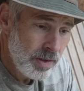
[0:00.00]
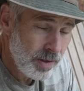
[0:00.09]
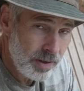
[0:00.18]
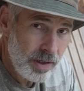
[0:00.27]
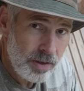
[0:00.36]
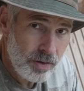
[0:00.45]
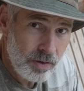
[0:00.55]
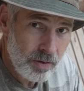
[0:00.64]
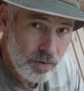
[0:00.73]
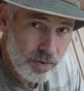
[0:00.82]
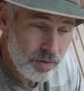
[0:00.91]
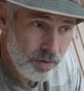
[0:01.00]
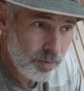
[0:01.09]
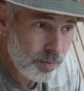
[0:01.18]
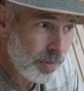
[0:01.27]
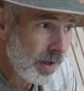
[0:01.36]
And again, you can also
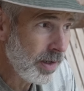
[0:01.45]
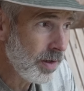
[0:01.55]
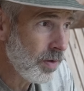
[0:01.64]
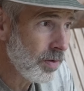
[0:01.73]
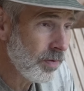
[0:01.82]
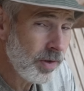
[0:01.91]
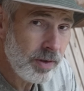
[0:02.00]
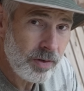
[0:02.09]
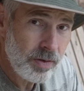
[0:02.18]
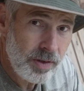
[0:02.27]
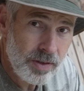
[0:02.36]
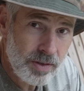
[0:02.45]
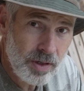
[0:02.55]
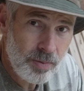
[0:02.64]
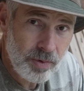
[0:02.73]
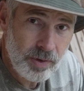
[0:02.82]
buy all of the ingredients
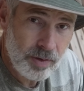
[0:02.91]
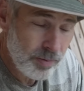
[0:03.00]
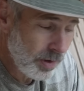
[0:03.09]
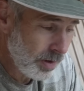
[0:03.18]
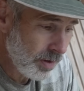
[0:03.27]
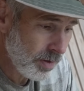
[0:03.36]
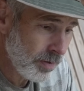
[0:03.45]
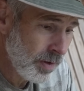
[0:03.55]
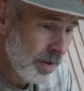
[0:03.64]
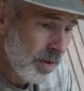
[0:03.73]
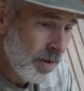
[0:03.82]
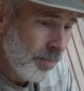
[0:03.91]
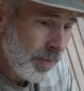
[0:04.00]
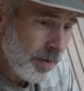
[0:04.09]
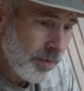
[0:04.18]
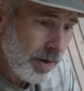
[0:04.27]
separate. You can buy all the
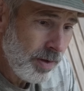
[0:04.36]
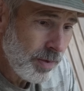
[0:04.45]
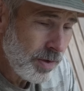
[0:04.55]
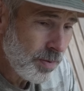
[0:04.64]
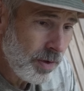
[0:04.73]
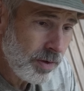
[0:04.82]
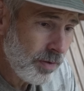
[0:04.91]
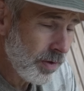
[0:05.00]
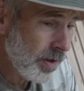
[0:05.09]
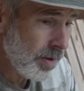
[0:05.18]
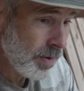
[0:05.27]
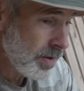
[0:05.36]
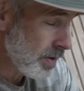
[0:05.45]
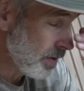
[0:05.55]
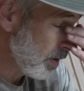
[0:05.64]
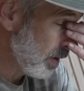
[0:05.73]
vitamins,
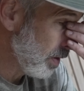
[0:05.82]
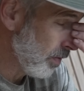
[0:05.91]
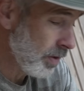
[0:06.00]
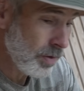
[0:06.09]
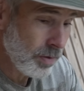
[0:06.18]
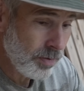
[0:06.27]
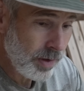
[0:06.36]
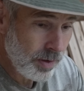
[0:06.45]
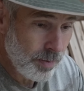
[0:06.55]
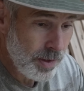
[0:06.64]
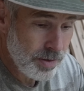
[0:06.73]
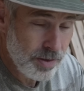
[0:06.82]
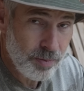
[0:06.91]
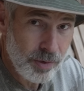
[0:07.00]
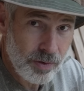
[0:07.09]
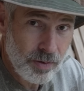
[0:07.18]
multivitamins, and individual vitamins
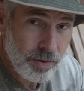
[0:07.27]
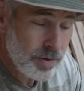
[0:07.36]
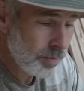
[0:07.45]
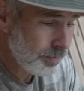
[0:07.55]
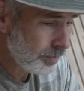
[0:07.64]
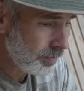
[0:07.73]
and minerals.